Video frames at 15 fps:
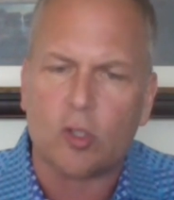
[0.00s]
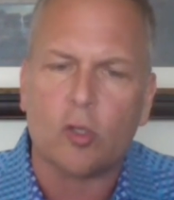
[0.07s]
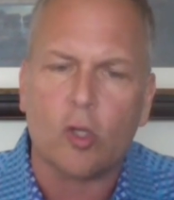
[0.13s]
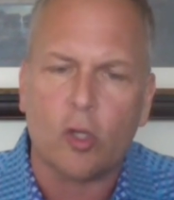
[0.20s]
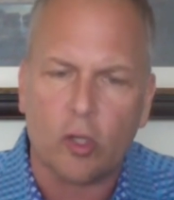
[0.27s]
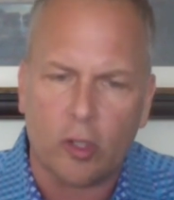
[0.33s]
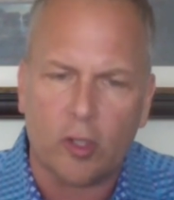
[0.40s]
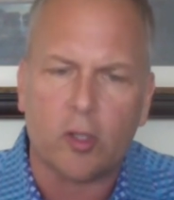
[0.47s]
to
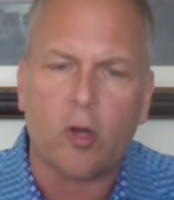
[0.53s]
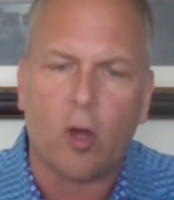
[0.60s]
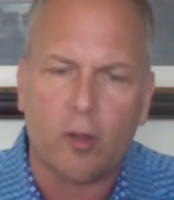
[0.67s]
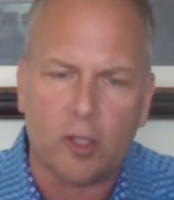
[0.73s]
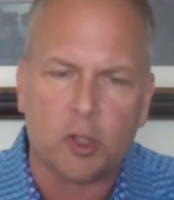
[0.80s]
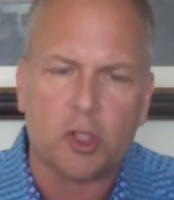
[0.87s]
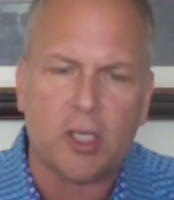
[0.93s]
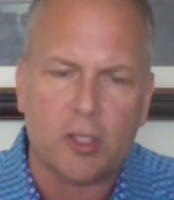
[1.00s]
learn all
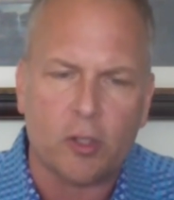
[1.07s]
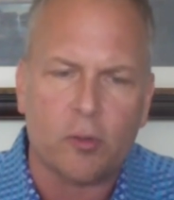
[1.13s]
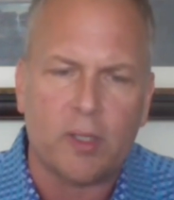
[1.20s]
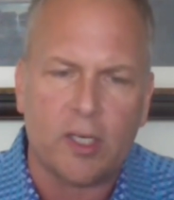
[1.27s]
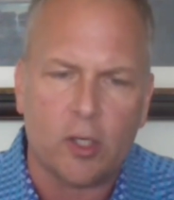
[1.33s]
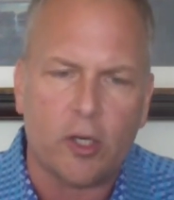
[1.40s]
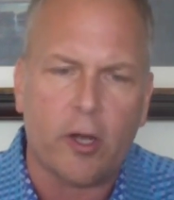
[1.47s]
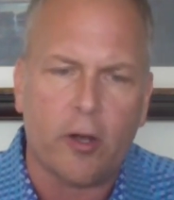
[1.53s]
the shit you
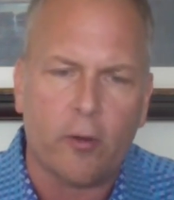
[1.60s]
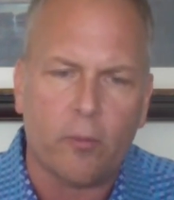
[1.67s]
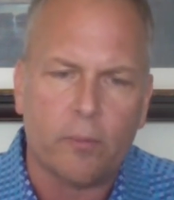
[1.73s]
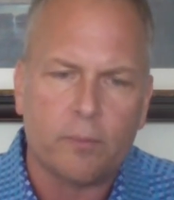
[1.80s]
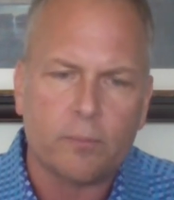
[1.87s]
didn't know.